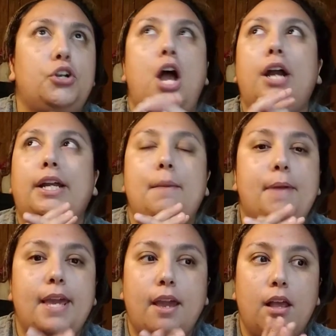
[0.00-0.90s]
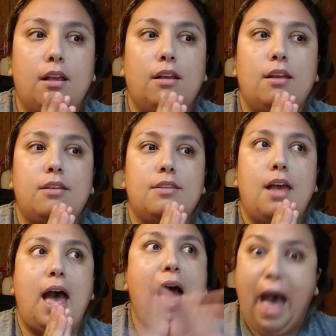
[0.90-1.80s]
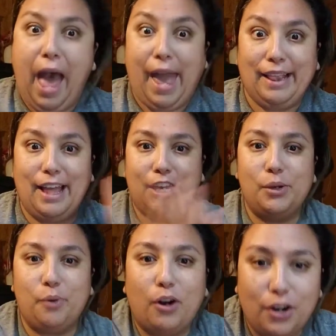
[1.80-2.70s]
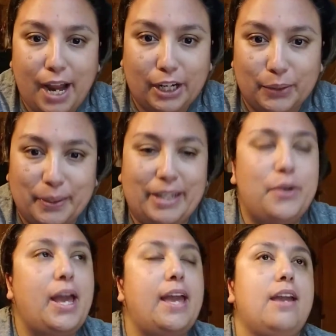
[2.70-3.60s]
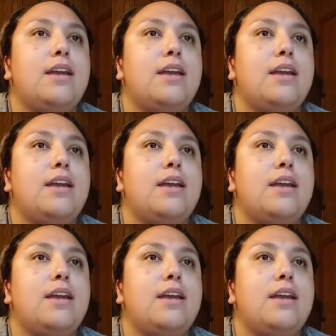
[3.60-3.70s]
going to be high like you are on heroin, okay?